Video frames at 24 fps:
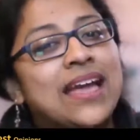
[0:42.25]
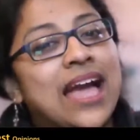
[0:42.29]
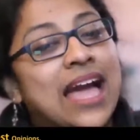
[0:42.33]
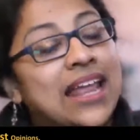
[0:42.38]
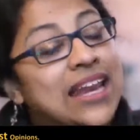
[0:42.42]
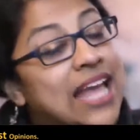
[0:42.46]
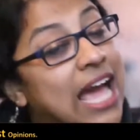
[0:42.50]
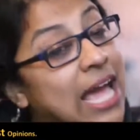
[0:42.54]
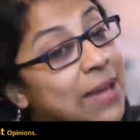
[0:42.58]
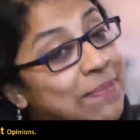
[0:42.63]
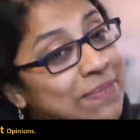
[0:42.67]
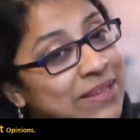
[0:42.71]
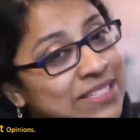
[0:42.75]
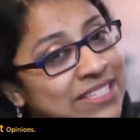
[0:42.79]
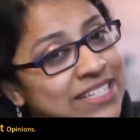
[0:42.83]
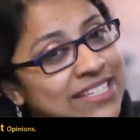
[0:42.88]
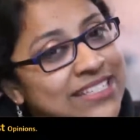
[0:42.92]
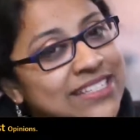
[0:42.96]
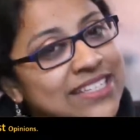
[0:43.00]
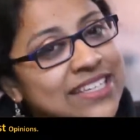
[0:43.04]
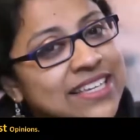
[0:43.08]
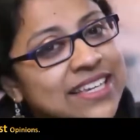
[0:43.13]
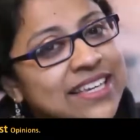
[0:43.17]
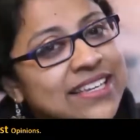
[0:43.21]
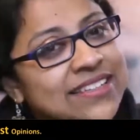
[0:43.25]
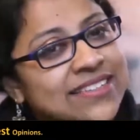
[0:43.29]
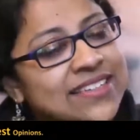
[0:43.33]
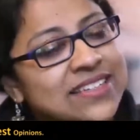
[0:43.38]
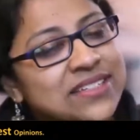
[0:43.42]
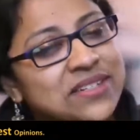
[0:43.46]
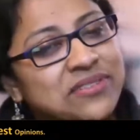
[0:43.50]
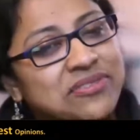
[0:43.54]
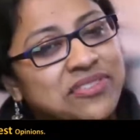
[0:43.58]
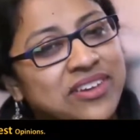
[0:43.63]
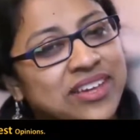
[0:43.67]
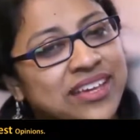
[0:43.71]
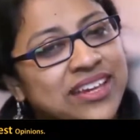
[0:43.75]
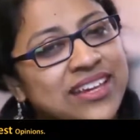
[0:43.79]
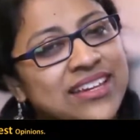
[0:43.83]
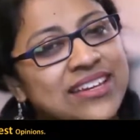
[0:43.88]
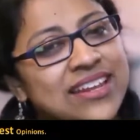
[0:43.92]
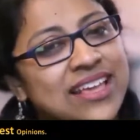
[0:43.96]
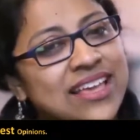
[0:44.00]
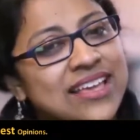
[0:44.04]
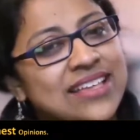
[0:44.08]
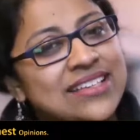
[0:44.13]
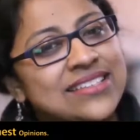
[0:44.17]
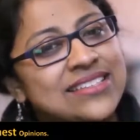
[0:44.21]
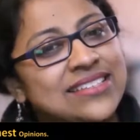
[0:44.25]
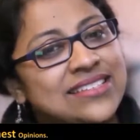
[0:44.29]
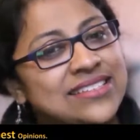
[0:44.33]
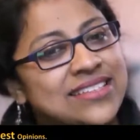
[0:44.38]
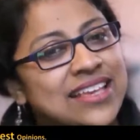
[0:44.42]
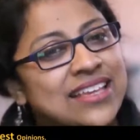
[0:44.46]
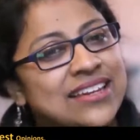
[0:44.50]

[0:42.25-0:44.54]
An IPGCE certificate is